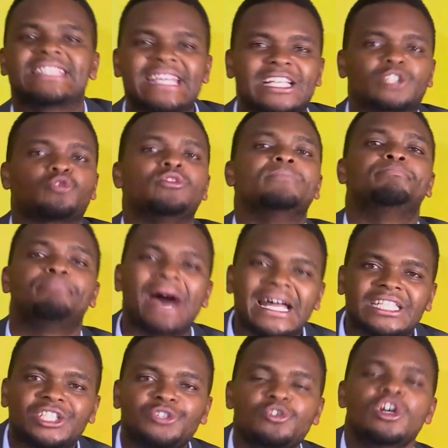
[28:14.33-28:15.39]
seek to
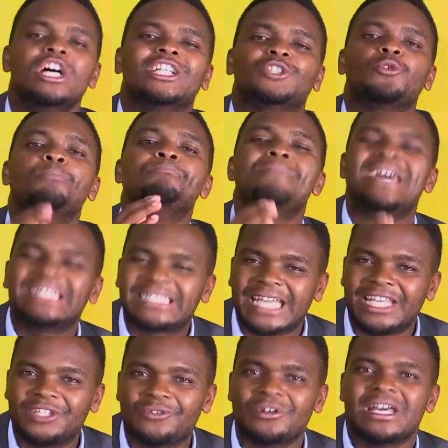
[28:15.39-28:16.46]
impart you, to
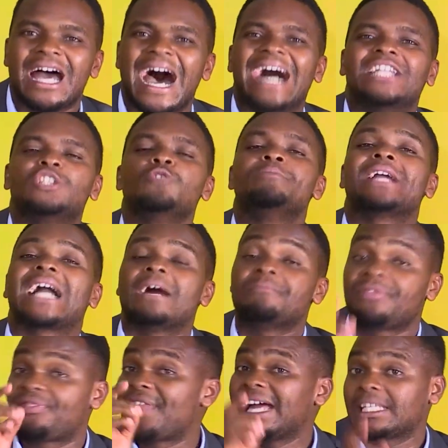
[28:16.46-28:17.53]
mentor you, until you
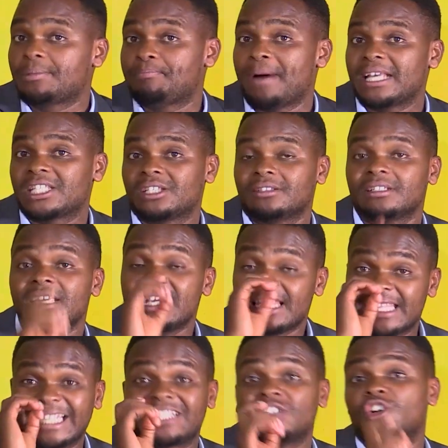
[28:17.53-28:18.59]
become that person
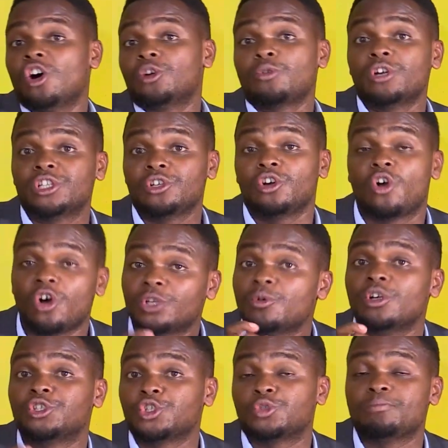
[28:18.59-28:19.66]
that God
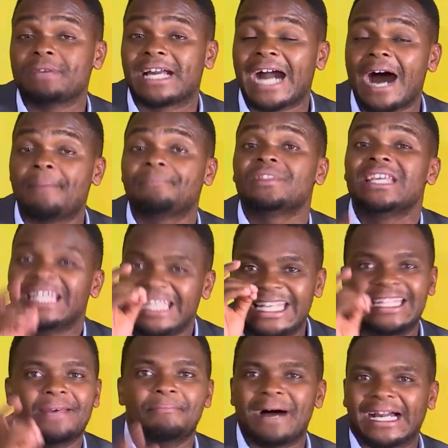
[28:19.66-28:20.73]
wants you to become
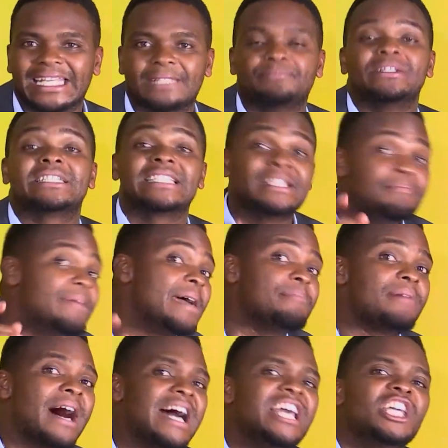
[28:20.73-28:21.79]
in the marketplace.
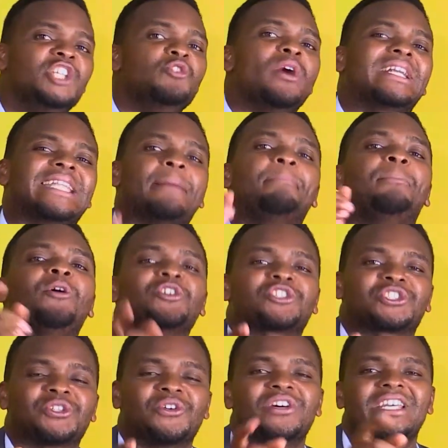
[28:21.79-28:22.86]
Remember, you are an
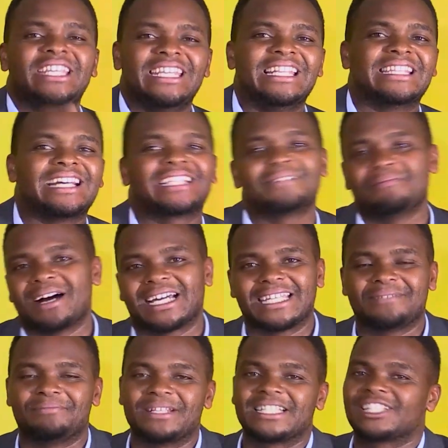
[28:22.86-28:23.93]
apostle in that
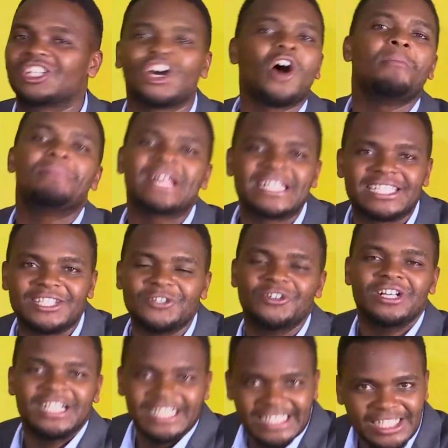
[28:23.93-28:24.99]
marketplace. God bless
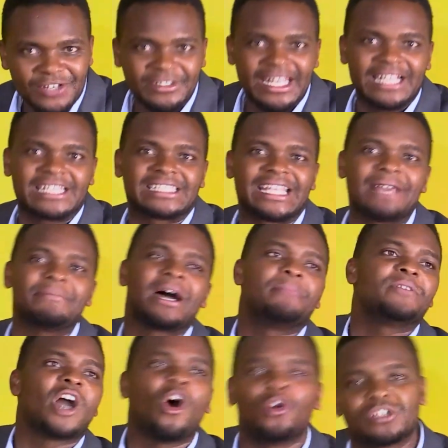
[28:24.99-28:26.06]
you. Till next time, I
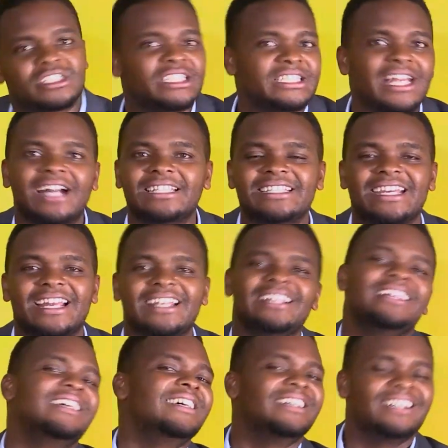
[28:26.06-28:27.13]
am your host, Daniel.